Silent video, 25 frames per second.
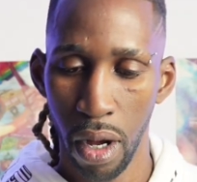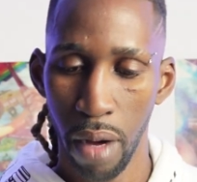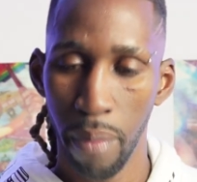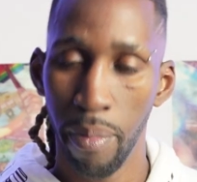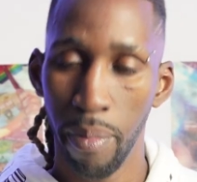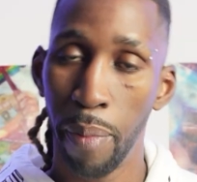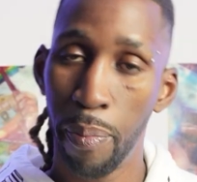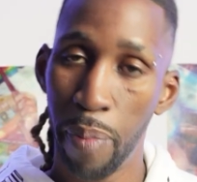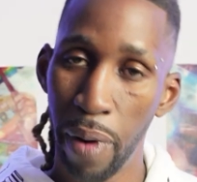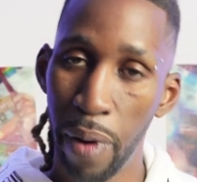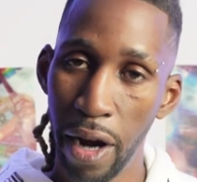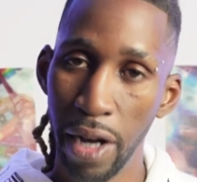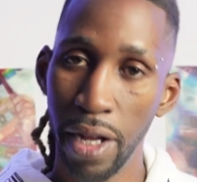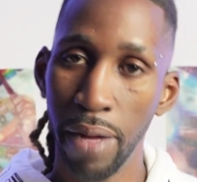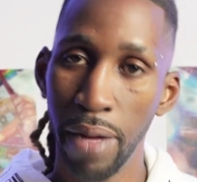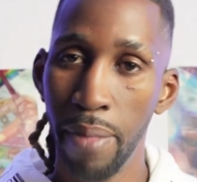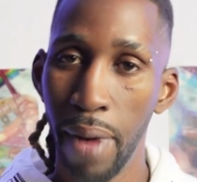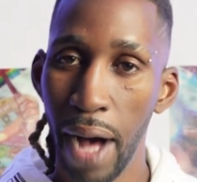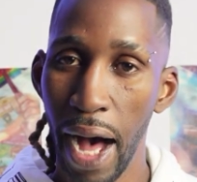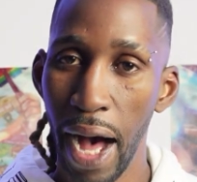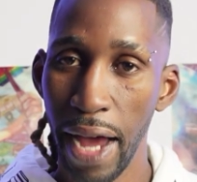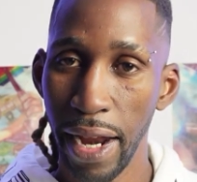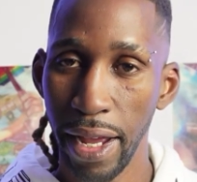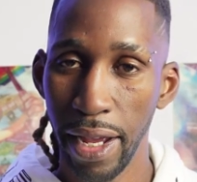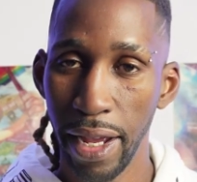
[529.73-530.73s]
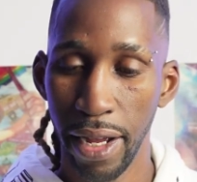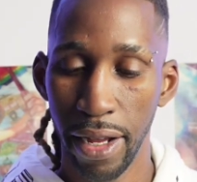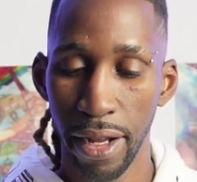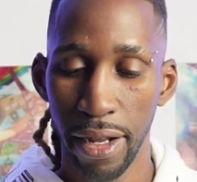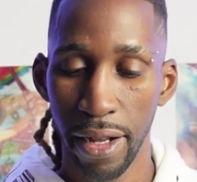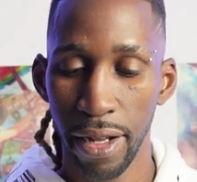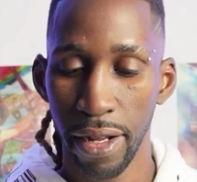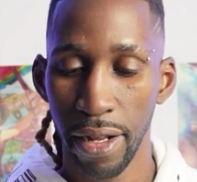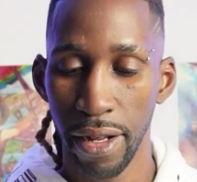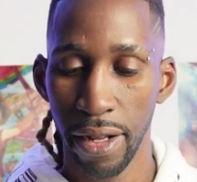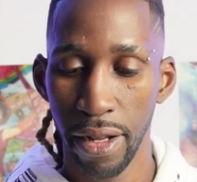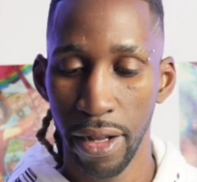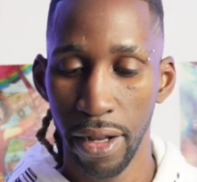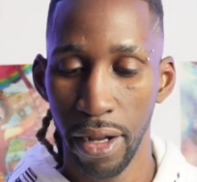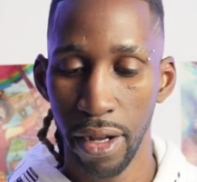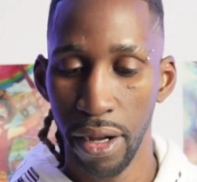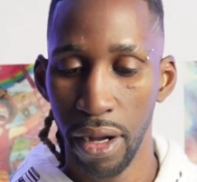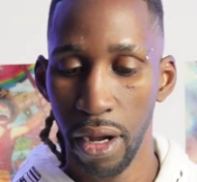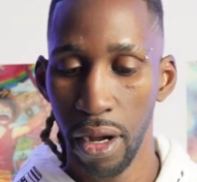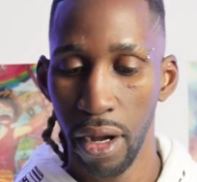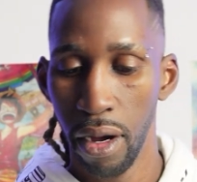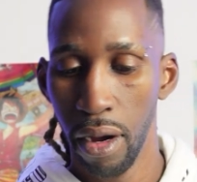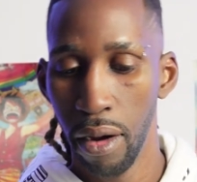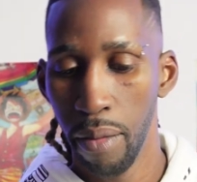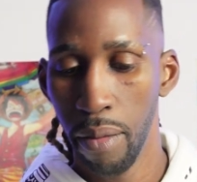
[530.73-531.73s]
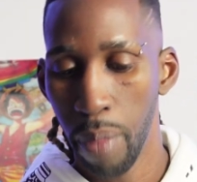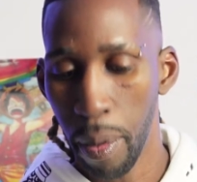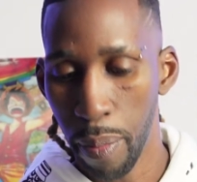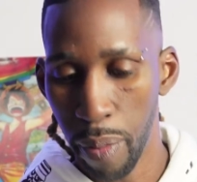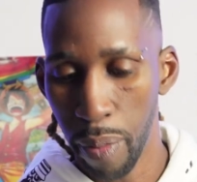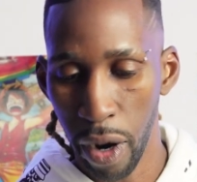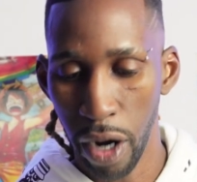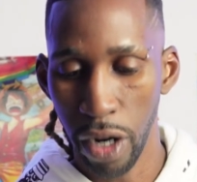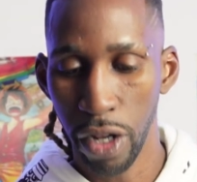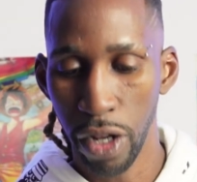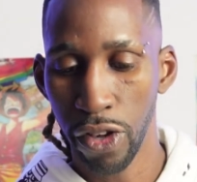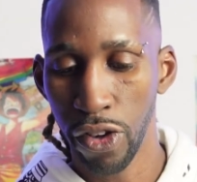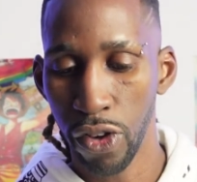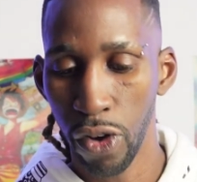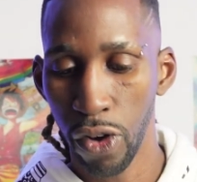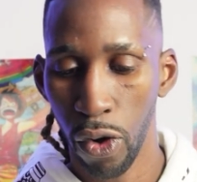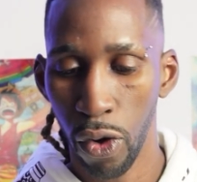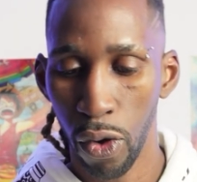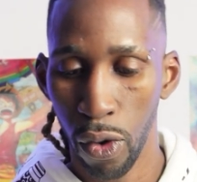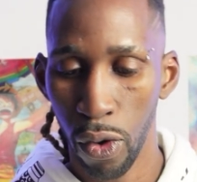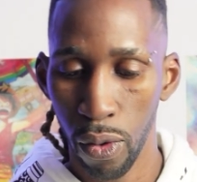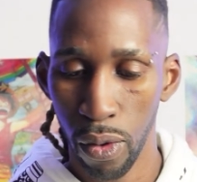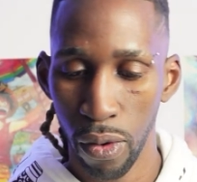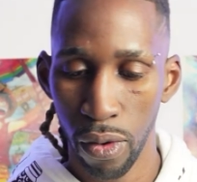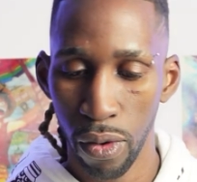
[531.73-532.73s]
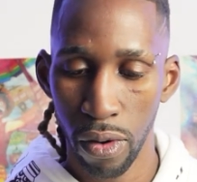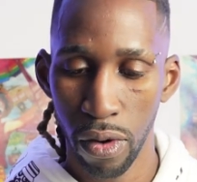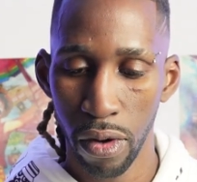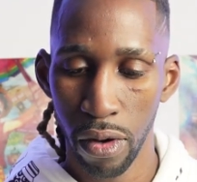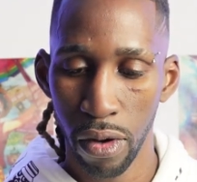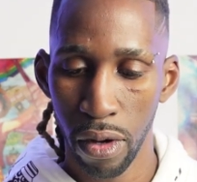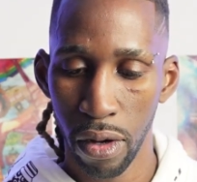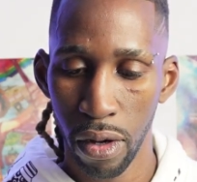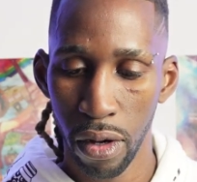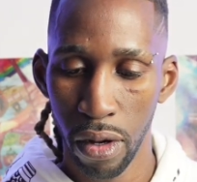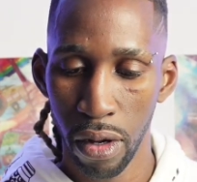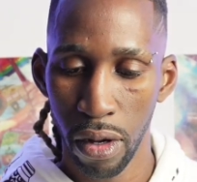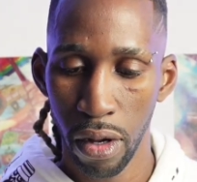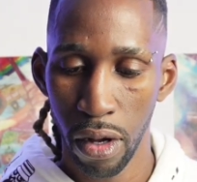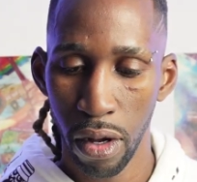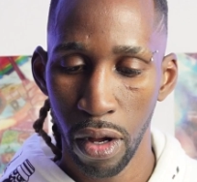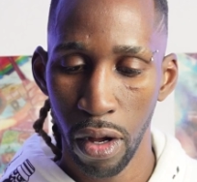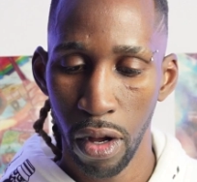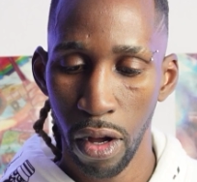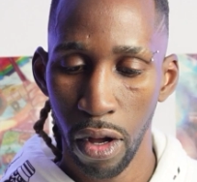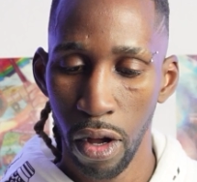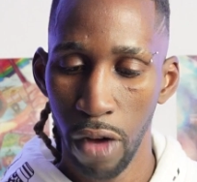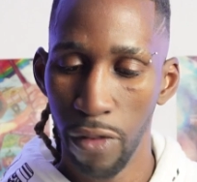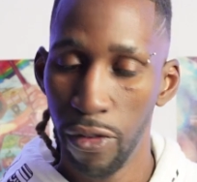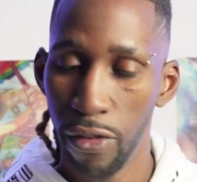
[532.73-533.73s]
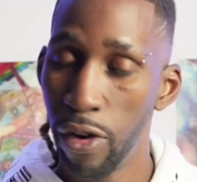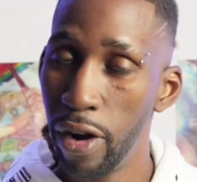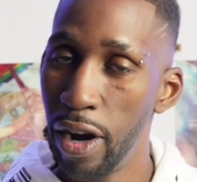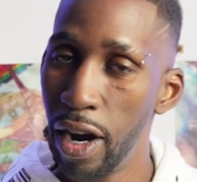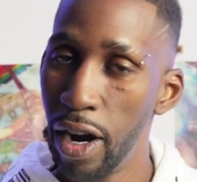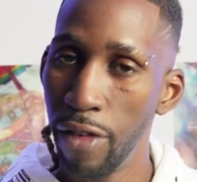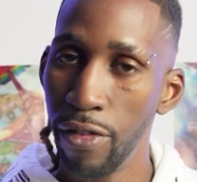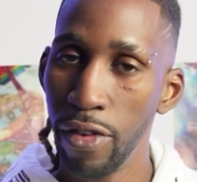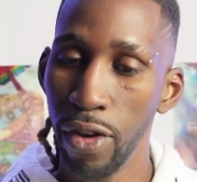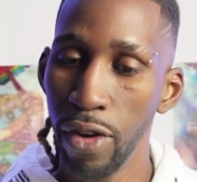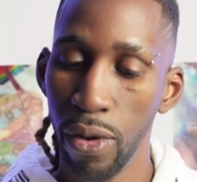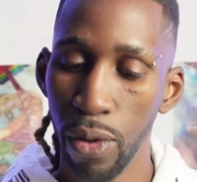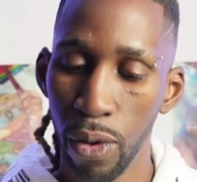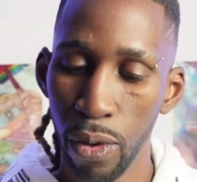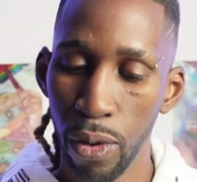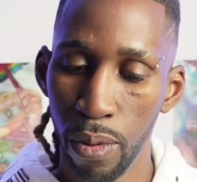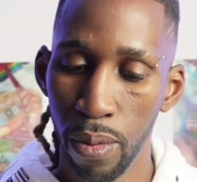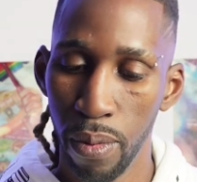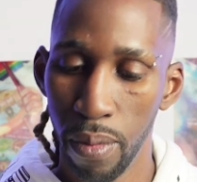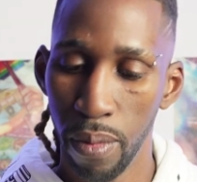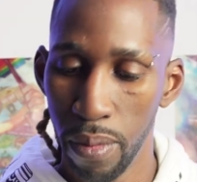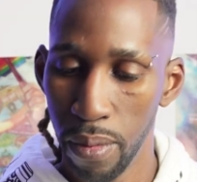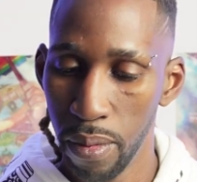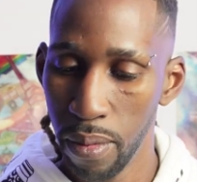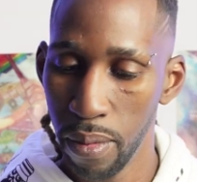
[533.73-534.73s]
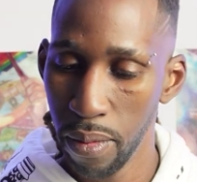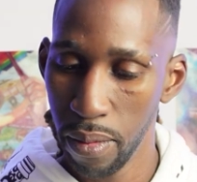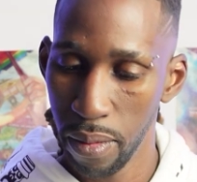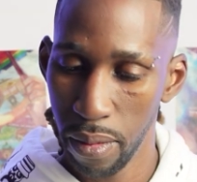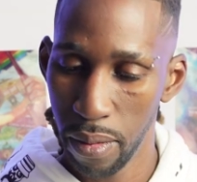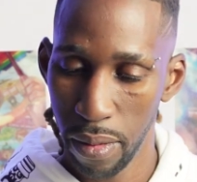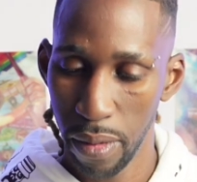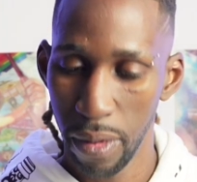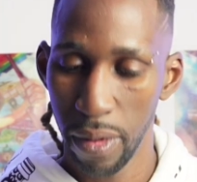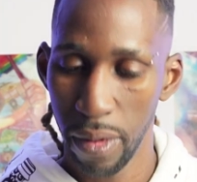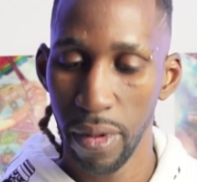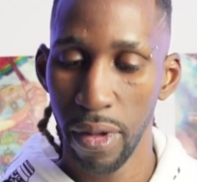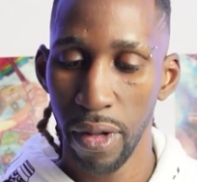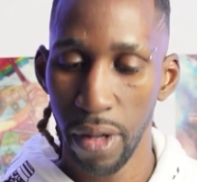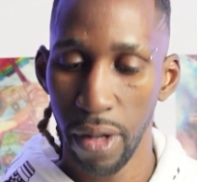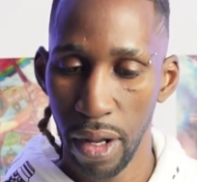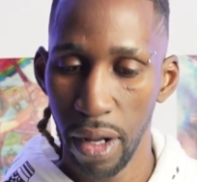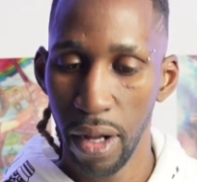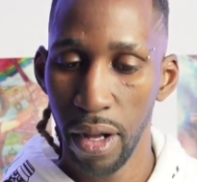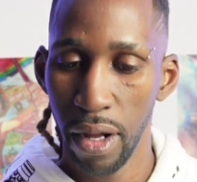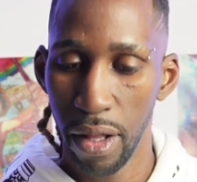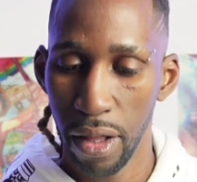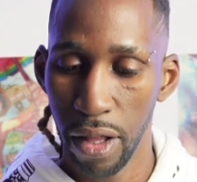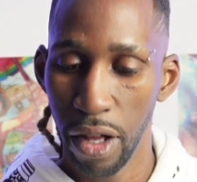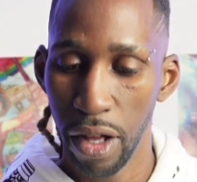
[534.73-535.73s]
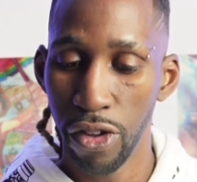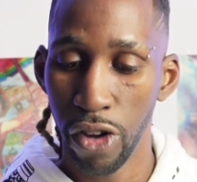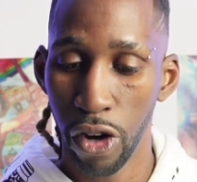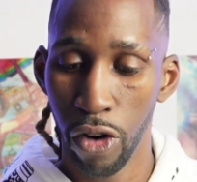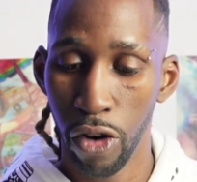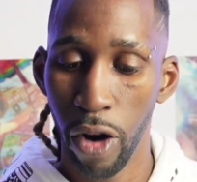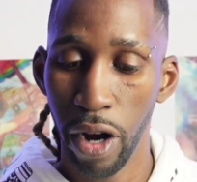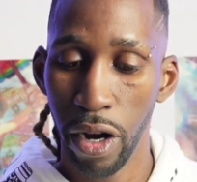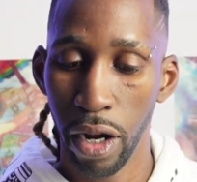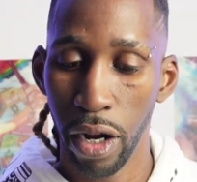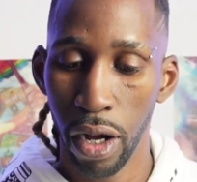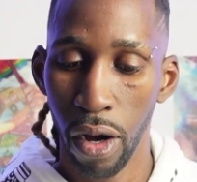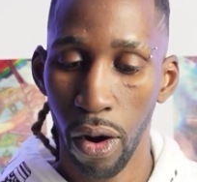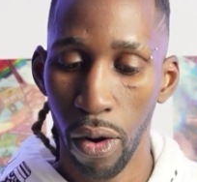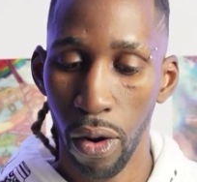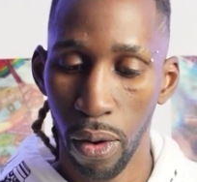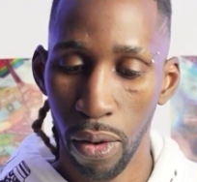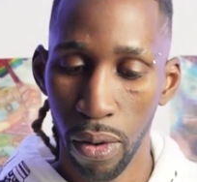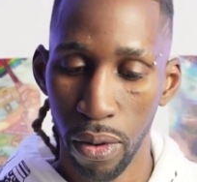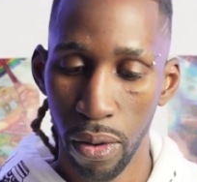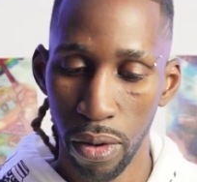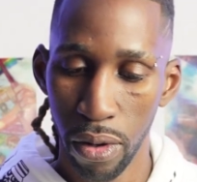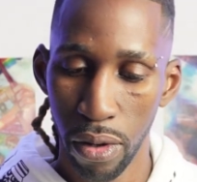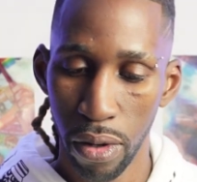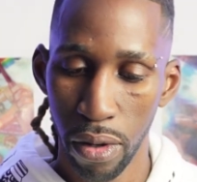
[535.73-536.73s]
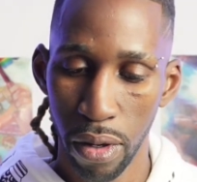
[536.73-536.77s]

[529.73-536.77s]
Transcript: Prepare your body, prepare your soul. For every hoop, there's a greater goal.